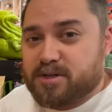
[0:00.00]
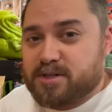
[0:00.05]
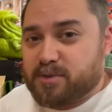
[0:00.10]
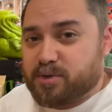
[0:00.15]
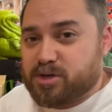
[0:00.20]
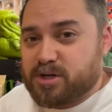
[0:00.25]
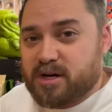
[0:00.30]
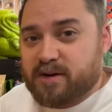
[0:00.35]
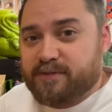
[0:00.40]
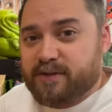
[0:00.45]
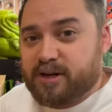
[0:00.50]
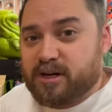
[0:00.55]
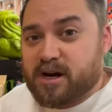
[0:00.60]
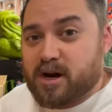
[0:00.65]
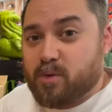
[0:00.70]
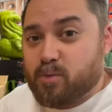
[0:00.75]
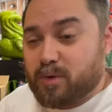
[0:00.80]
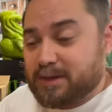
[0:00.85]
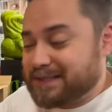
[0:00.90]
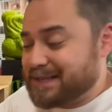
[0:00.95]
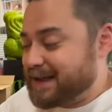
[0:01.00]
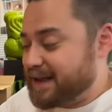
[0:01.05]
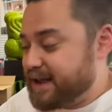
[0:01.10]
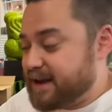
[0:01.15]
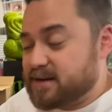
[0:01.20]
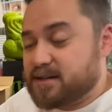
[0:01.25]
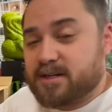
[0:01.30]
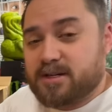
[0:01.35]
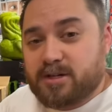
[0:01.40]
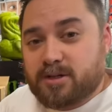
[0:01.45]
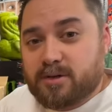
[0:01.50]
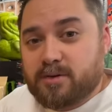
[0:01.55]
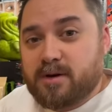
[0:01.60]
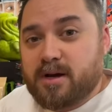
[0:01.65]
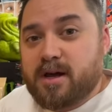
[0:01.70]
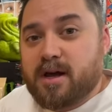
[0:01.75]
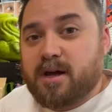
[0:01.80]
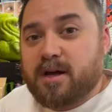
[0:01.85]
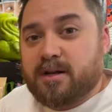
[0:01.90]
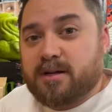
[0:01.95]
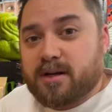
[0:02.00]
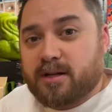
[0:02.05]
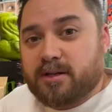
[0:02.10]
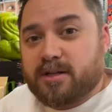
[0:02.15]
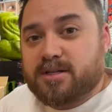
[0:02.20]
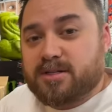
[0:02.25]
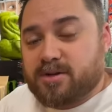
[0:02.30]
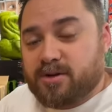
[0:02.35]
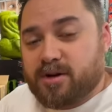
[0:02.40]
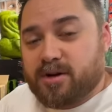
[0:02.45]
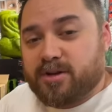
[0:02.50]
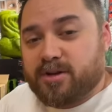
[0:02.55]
So we're trying to figure out what the heck to do. Y'all let us know your